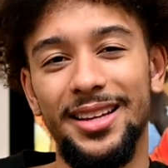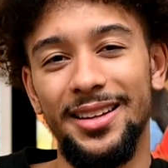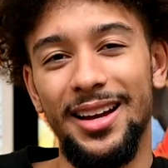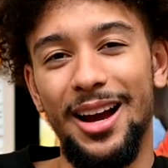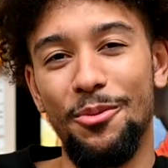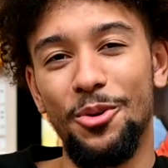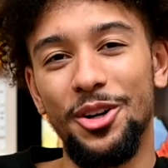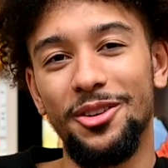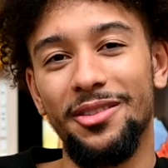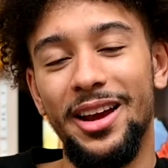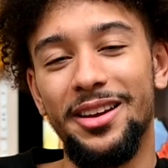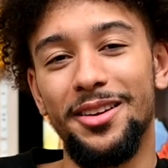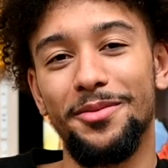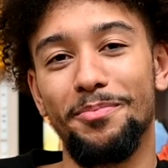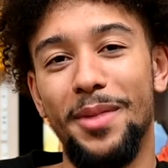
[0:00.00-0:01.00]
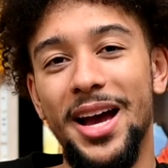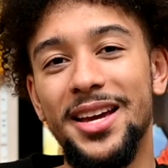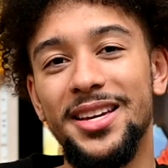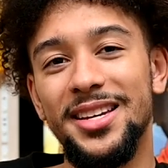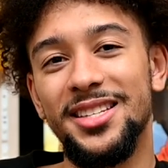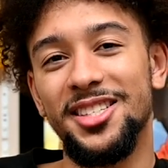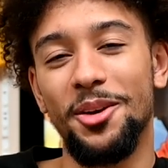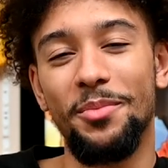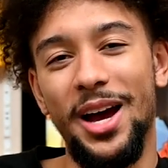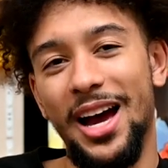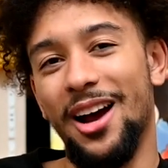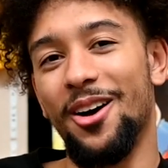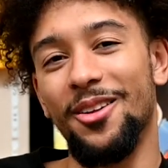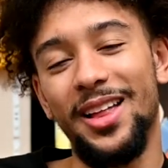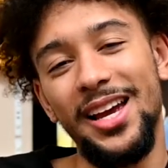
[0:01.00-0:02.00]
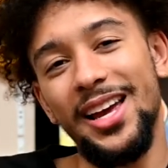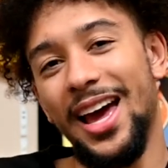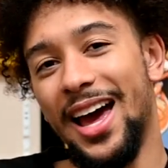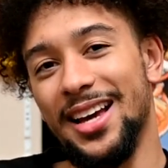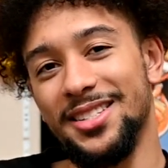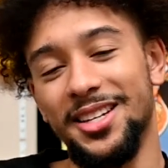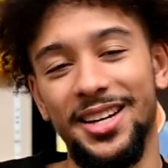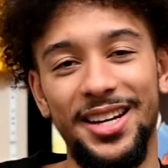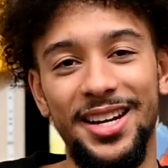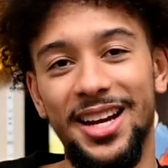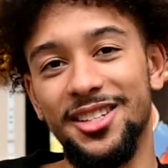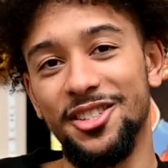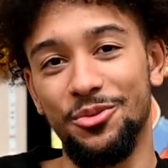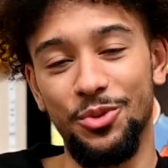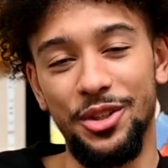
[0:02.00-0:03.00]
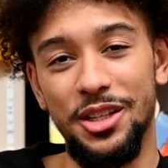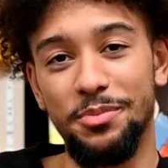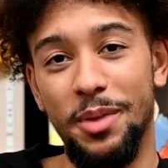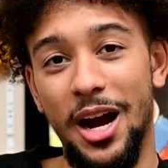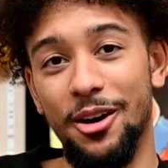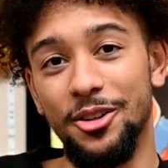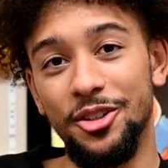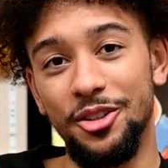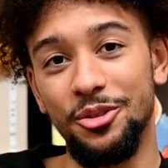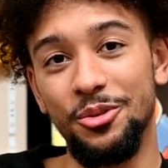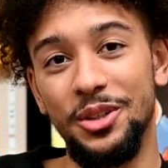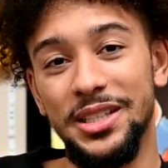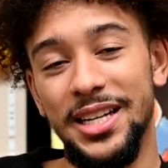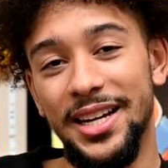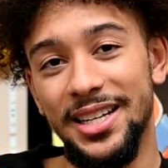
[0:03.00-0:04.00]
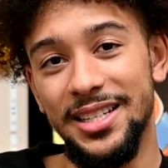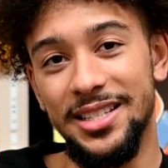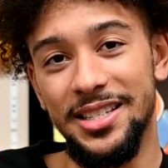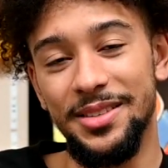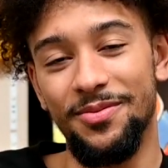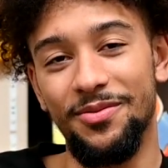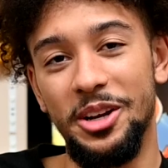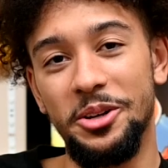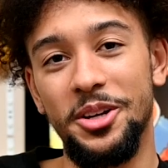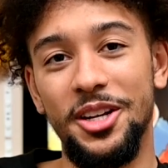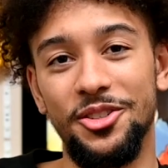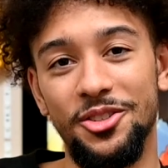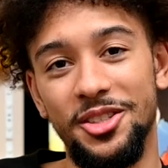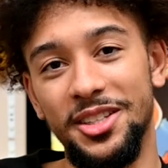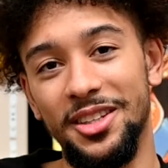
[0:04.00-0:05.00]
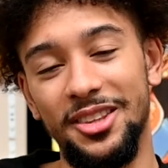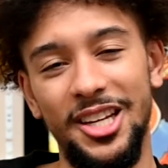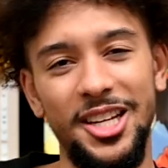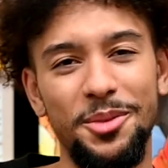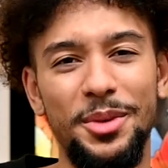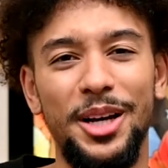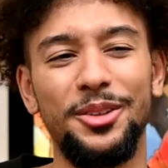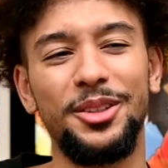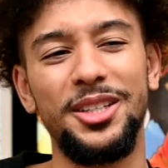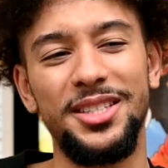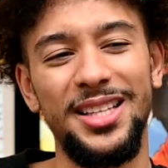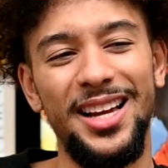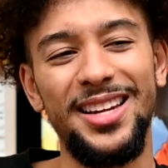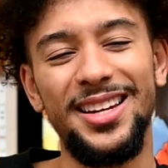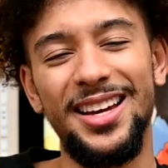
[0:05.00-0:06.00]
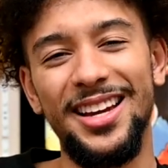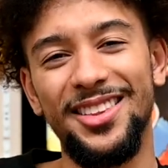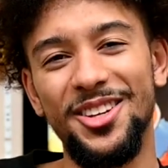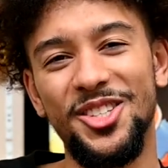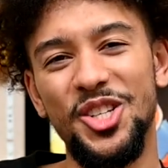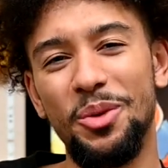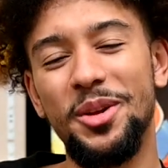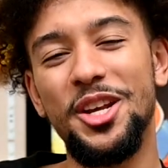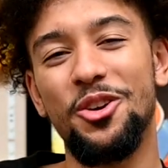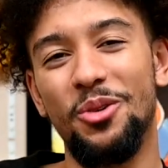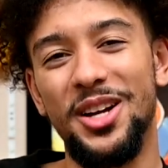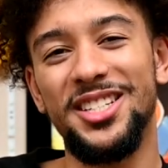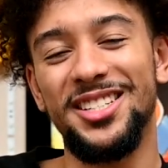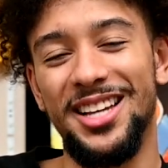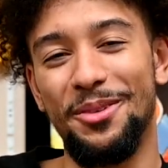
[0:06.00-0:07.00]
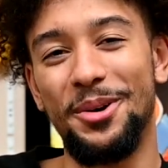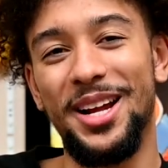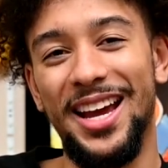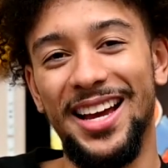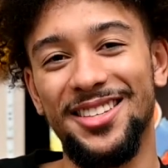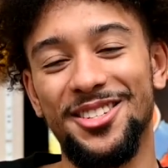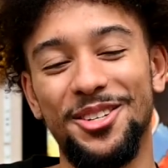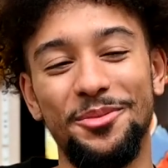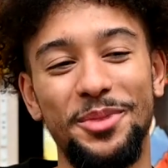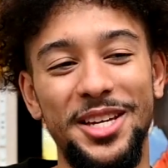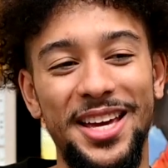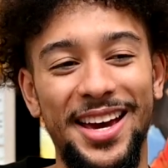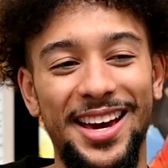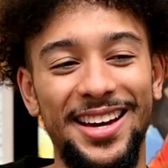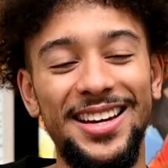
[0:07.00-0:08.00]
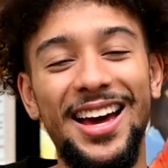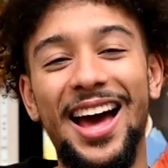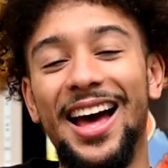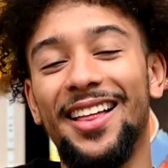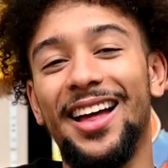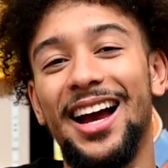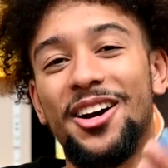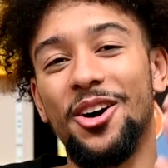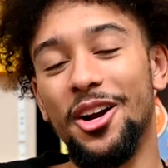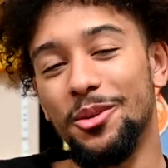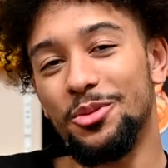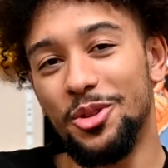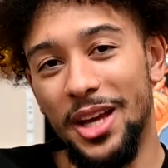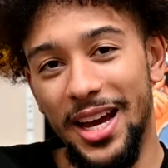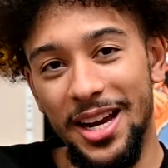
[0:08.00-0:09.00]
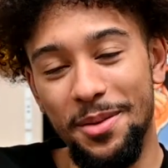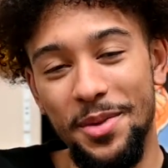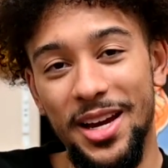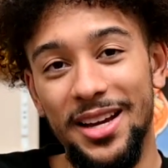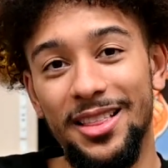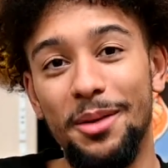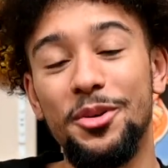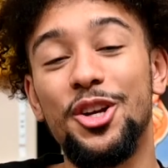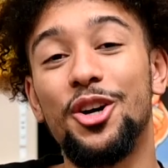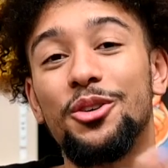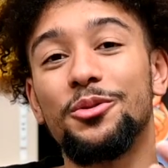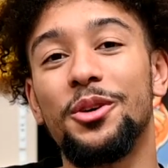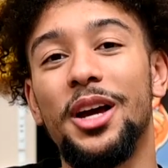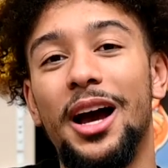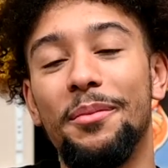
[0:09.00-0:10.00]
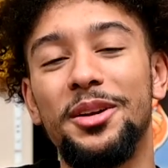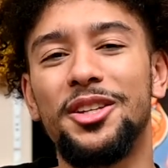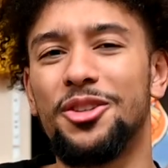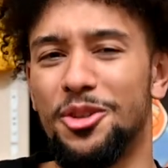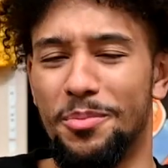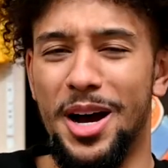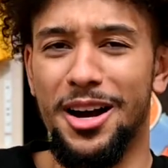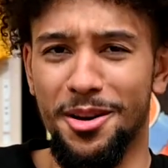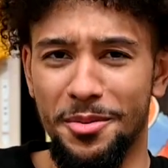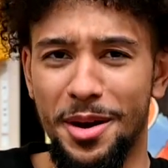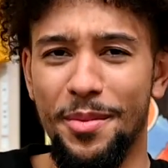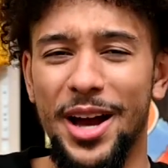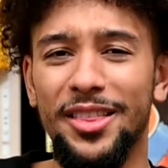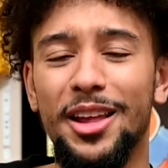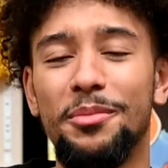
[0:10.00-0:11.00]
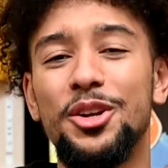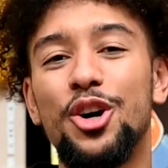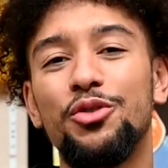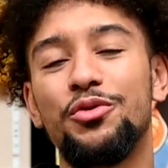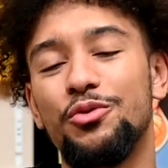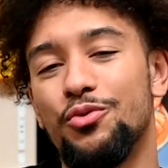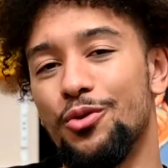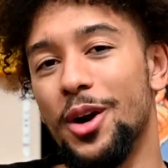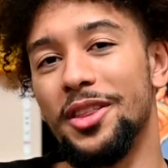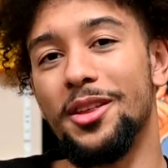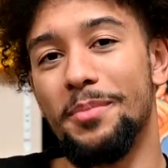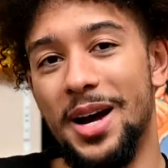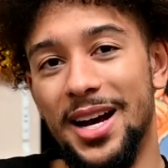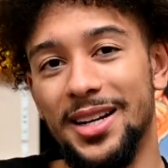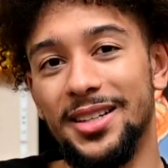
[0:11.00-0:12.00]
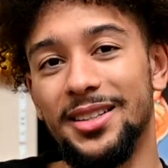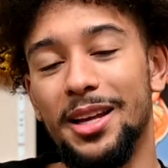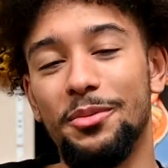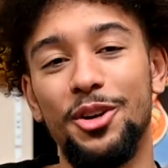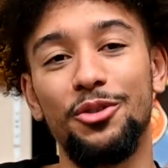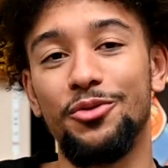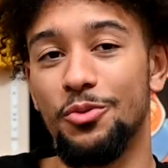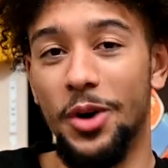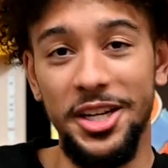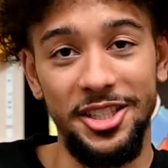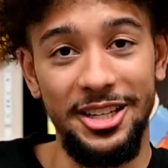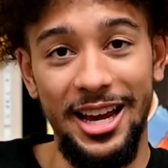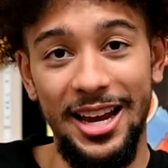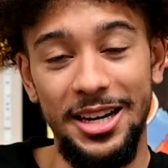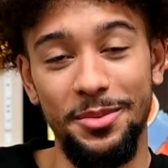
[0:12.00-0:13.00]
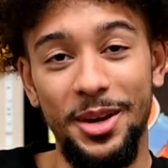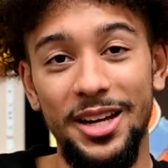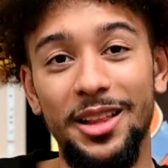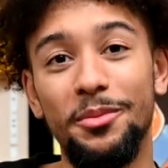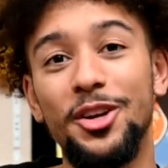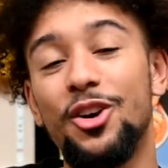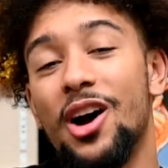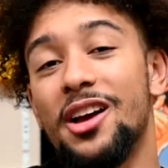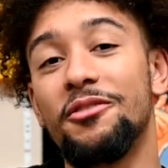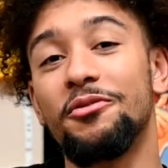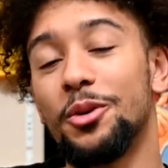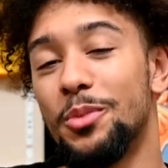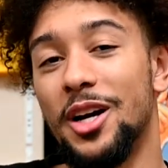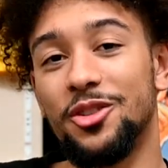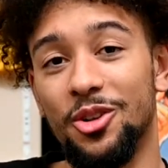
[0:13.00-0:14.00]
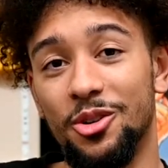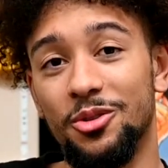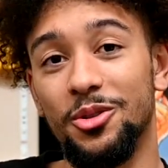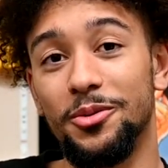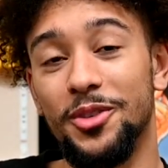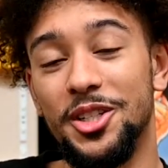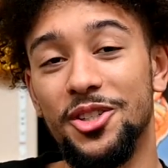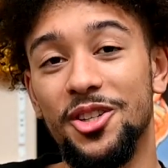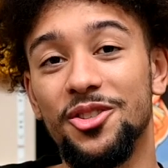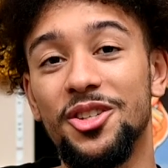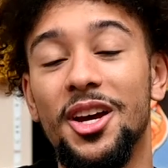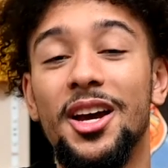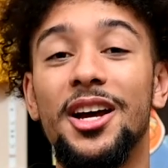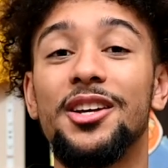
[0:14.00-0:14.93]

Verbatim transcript: I wonder, like, if Mikey somehow, like, has a connection with his power too, because that is very interesting to think about, because, like, there's so many questions I want answered. But yeah, I caught up to the anime. Let me know, I mean, to the manga, my bad. Let me know if you've read the manga. Let me know if you watched the anime. Let me know how you feel about Tokyo Revengers.